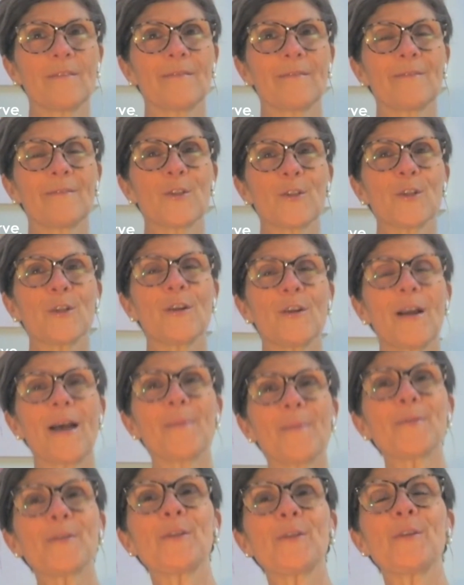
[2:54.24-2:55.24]
Sure,
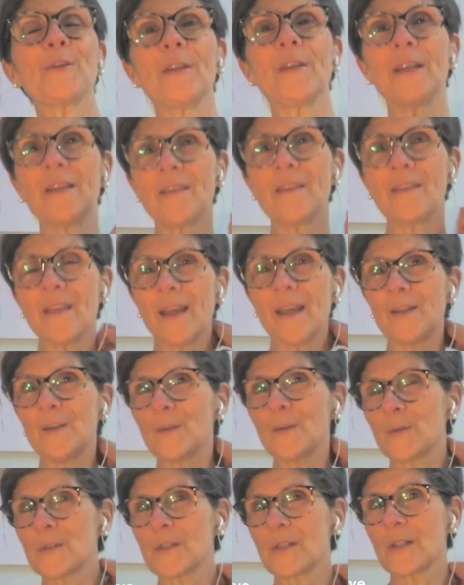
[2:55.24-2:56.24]
absolutely. And thank you.
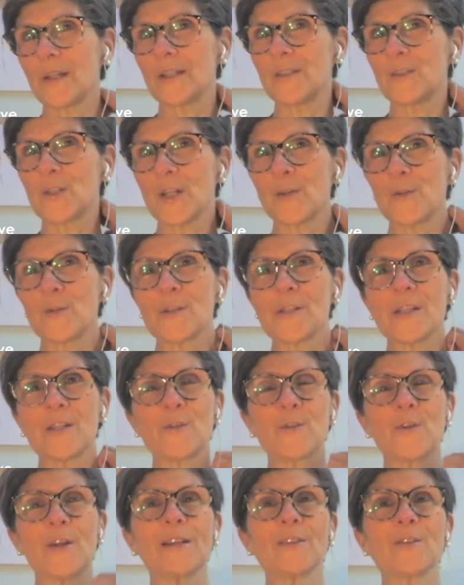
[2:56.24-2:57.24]
It was a generous
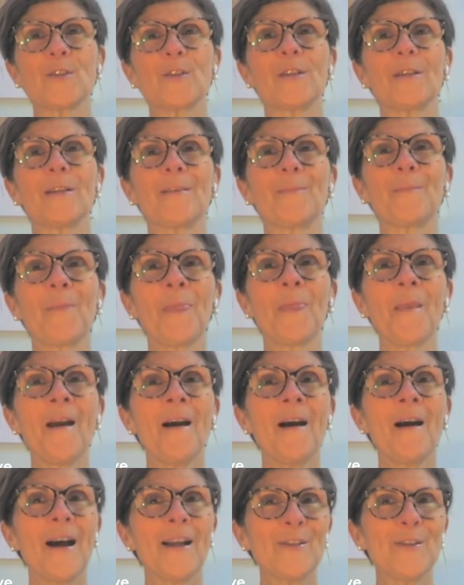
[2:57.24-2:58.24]
introduction, and
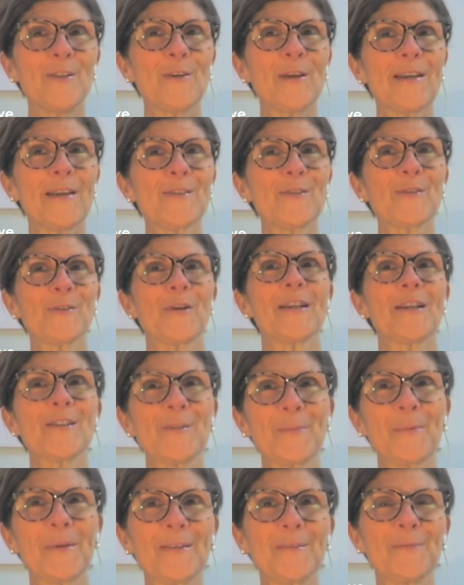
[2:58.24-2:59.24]
I do get
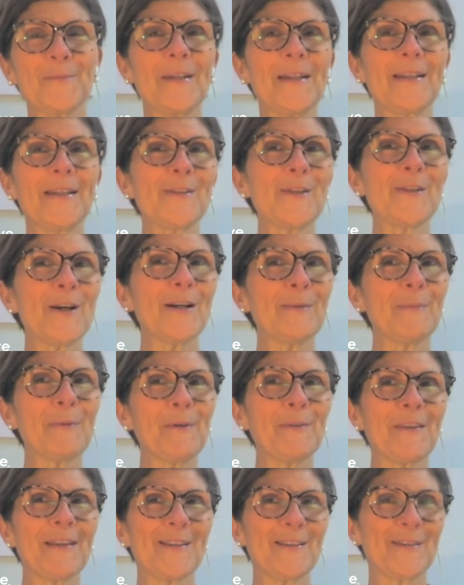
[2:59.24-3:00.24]
stressed, but we can talk
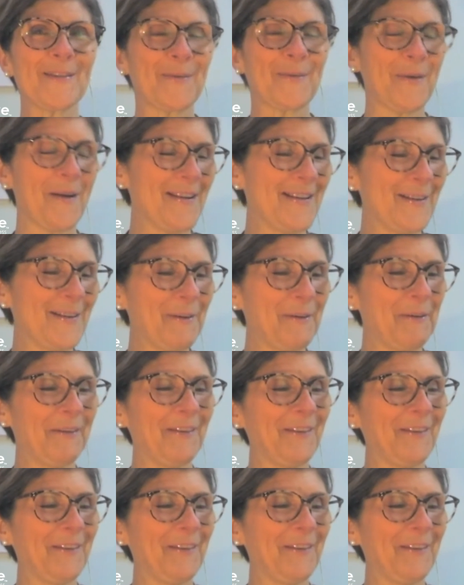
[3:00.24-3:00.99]
about that as we go